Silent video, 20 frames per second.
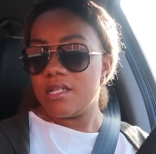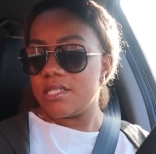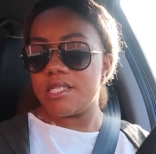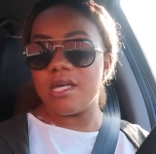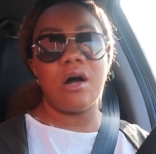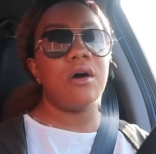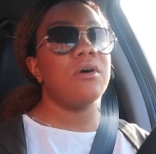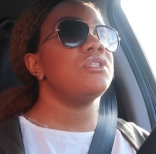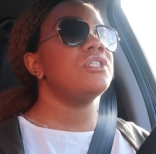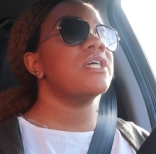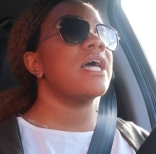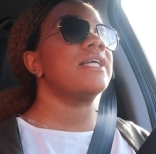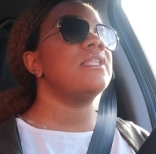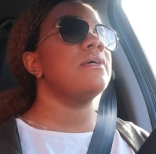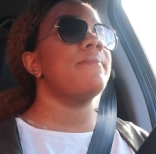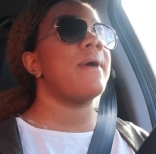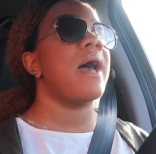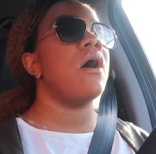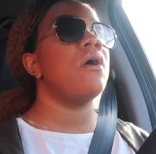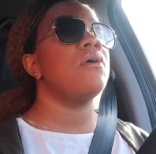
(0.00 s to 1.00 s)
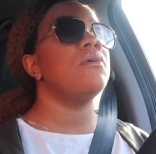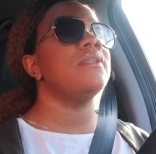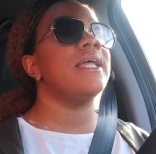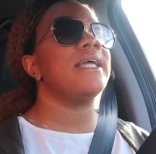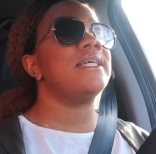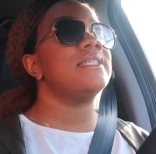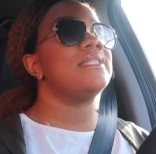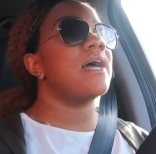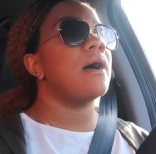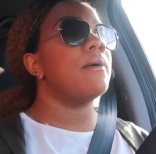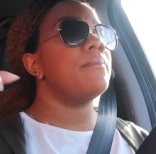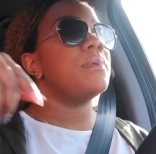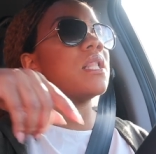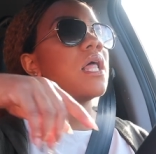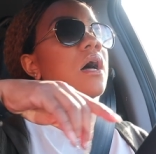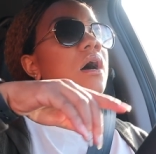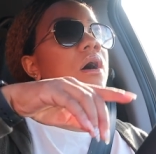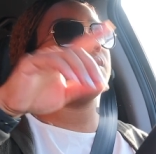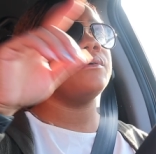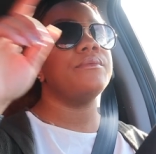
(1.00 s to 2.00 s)
So check them out, link is down
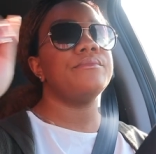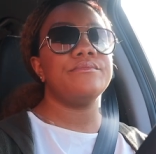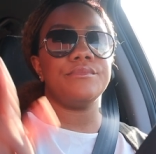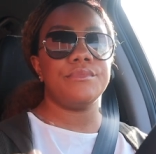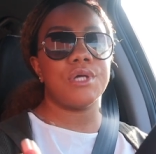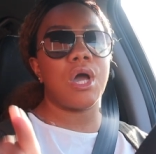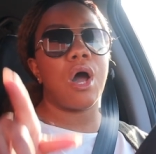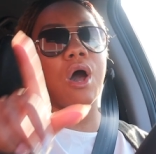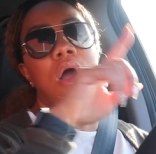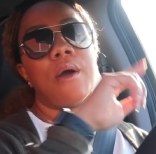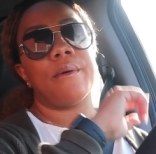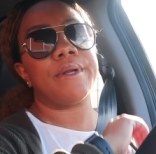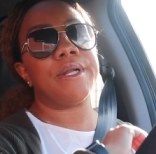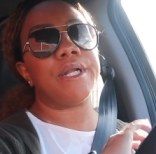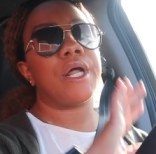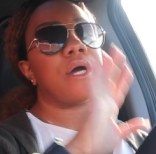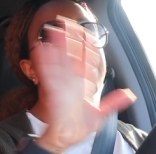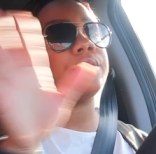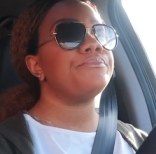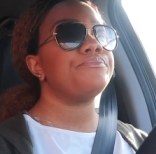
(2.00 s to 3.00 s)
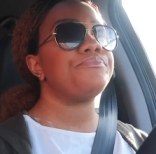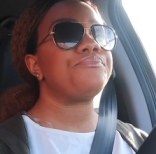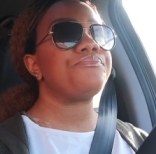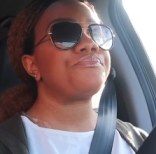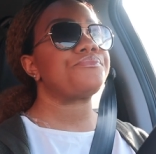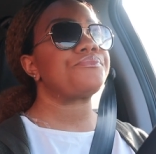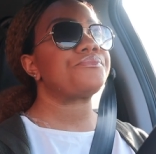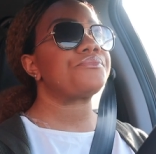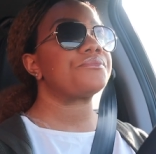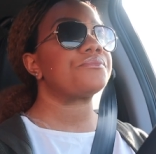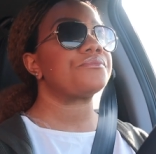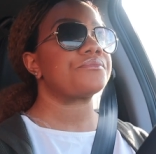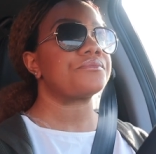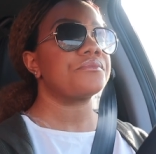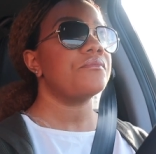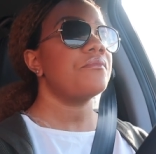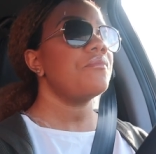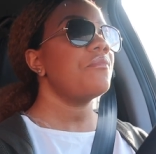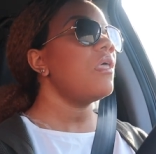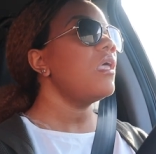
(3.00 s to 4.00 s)
below. Y'all already know.
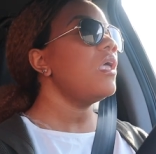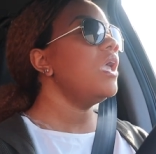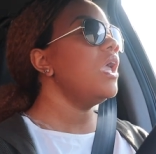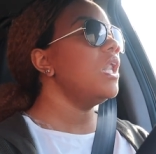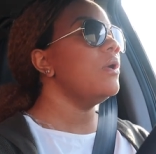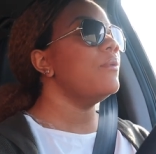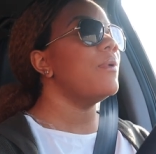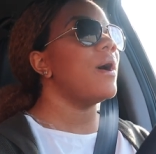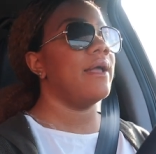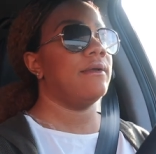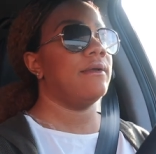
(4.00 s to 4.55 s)
Anyway,